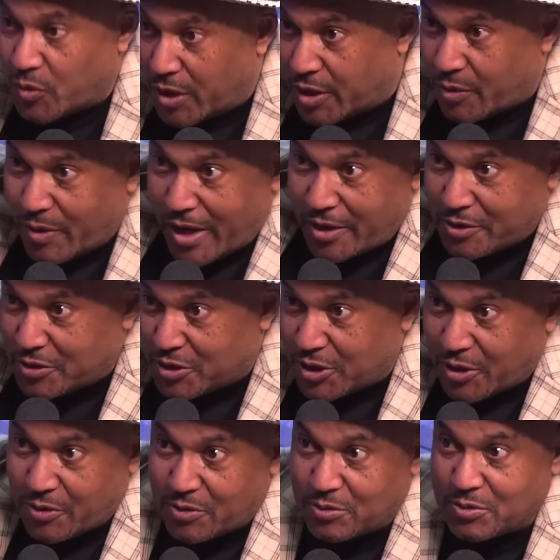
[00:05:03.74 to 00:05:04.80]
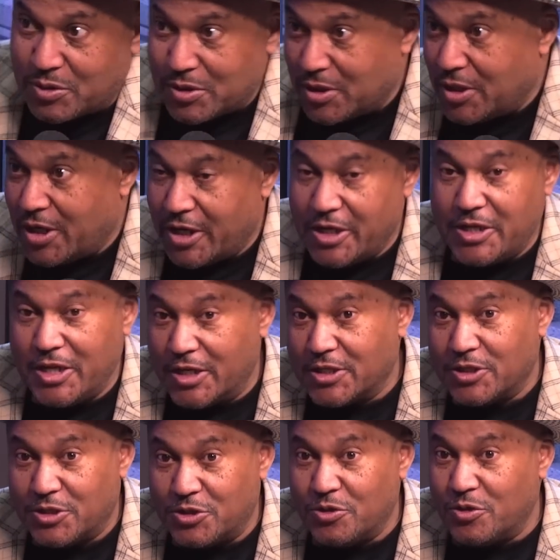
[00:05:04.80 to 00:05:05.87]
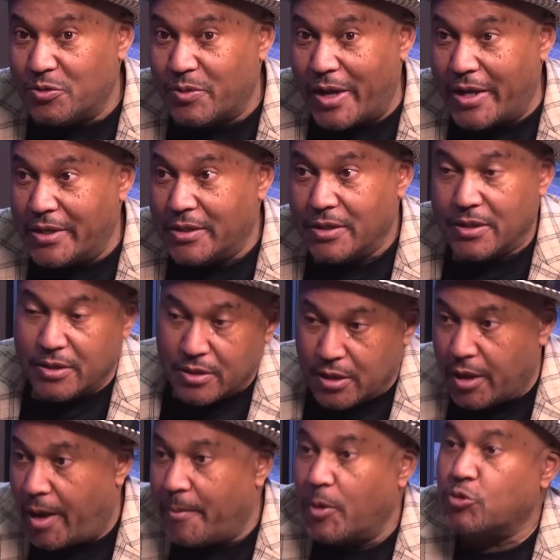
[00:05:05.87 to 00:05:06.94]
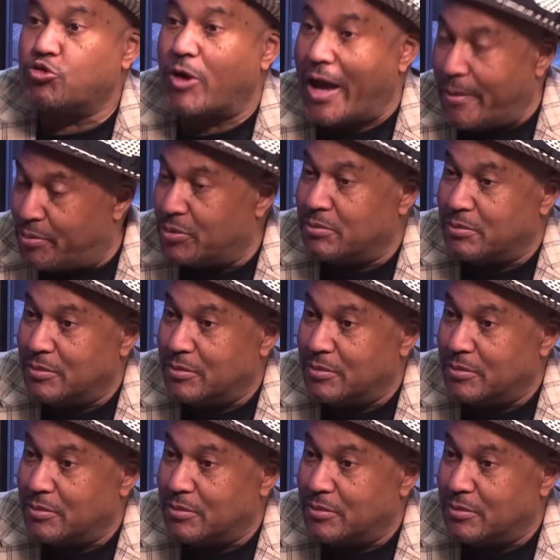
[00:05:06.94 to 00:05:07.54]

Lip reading: run around in circles, and he doesn't do it right, and then I'm going to drop him.